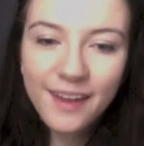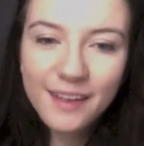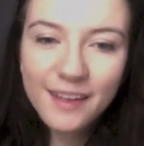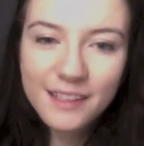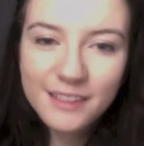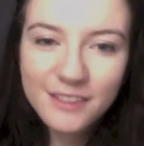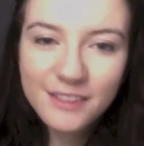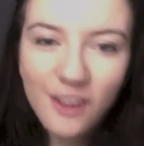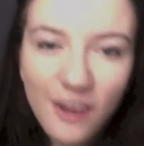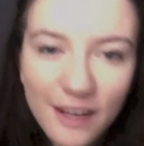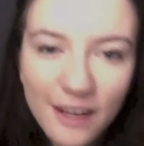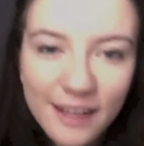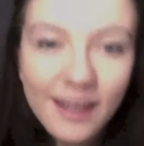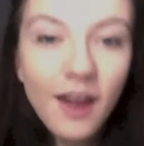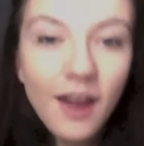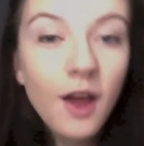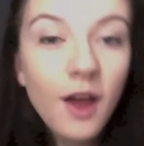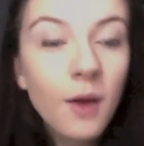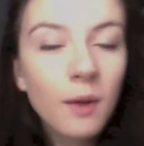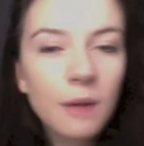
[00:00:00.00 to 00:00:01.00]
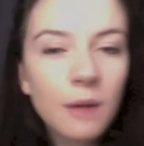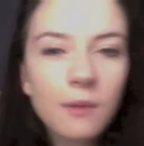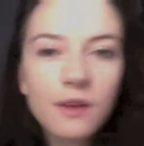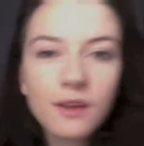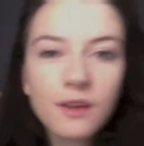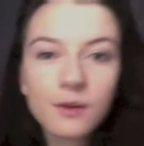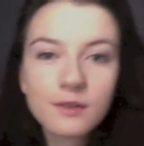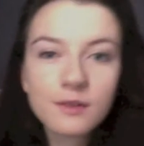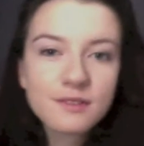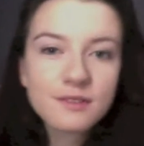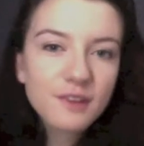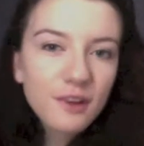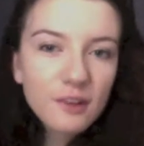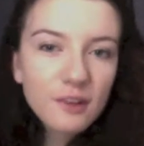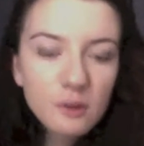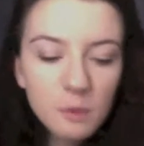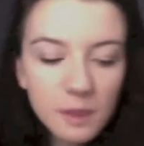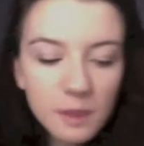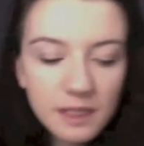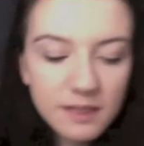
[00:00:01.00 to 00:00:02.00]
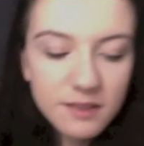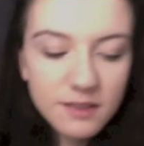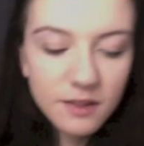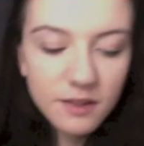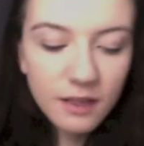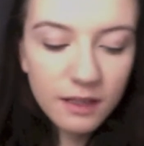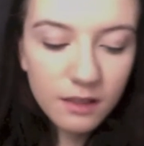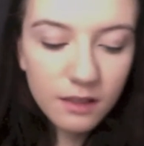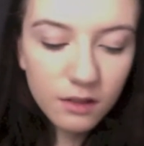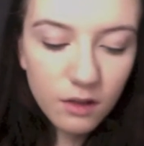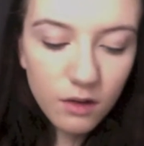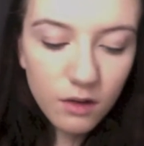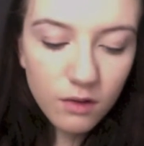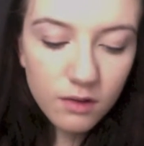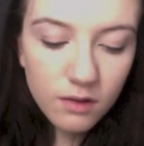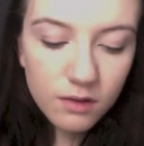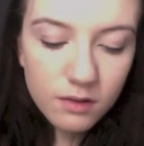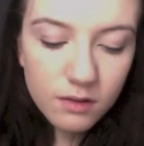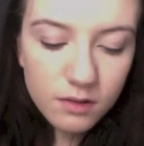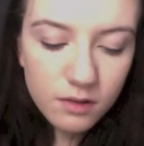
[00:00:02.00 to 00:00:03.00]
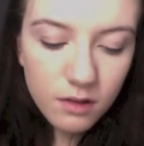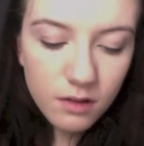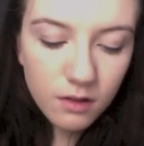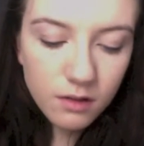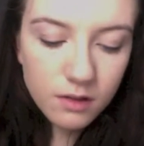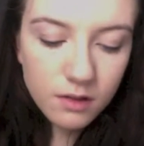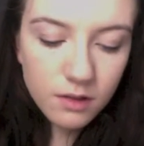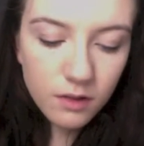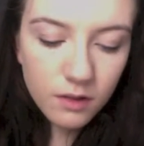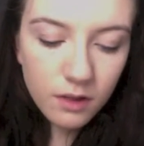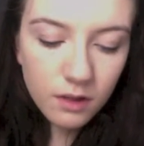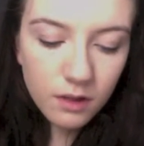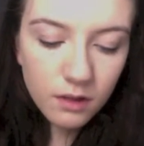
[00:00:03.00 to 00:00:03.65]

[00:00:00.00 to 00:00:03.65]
Sorry, my mother was calling me, so I had to go talk to her.